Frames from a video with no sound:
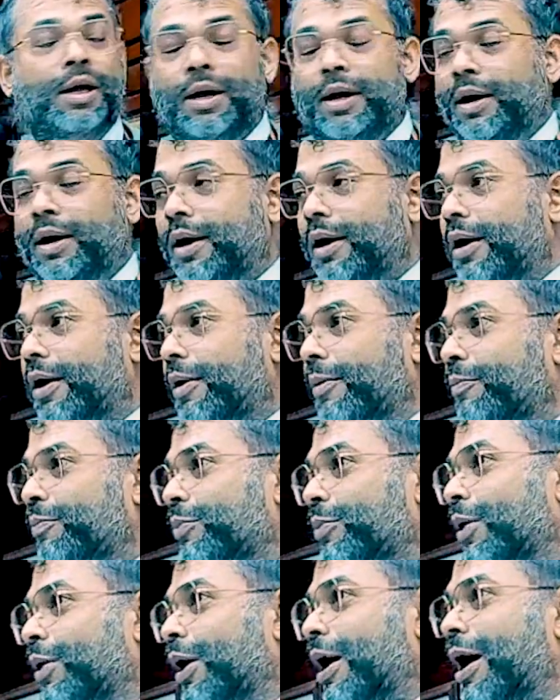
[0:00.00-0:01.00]

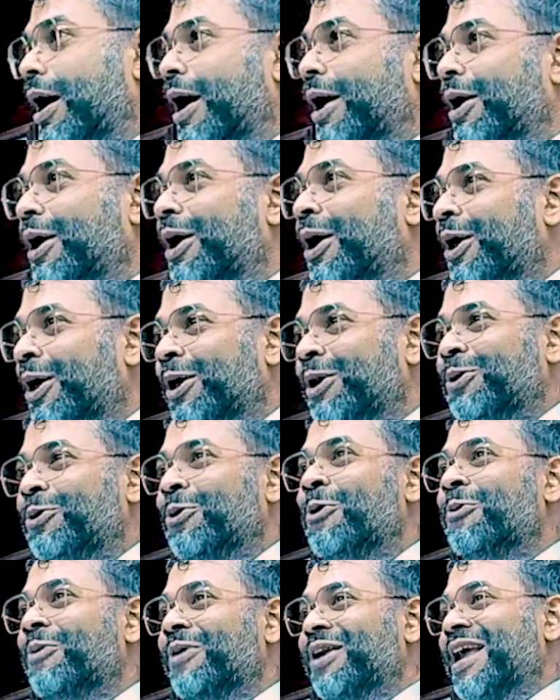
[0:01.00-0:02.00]
Don't
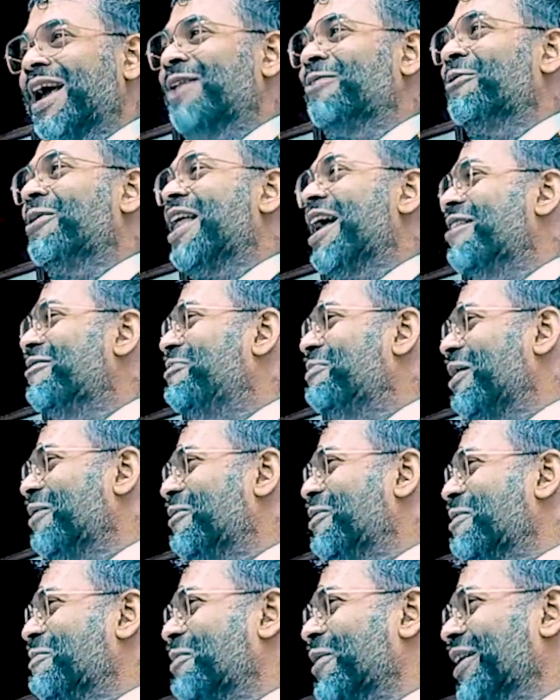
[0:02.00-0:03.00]
worry, I do have a
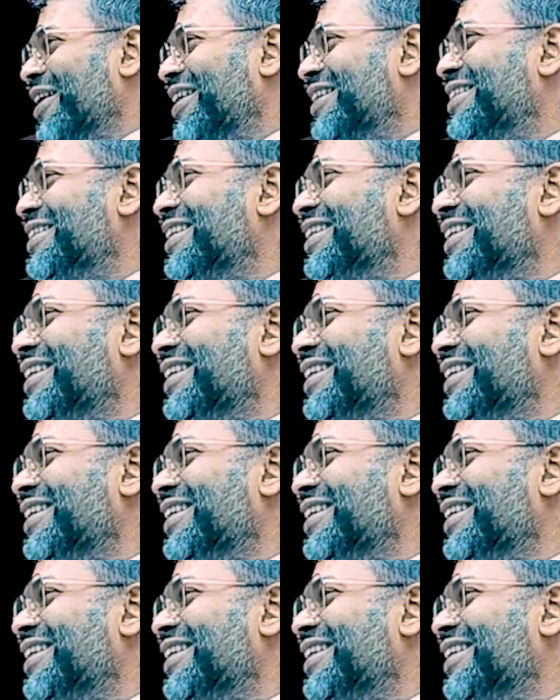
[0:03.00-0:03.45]
PowerPoint,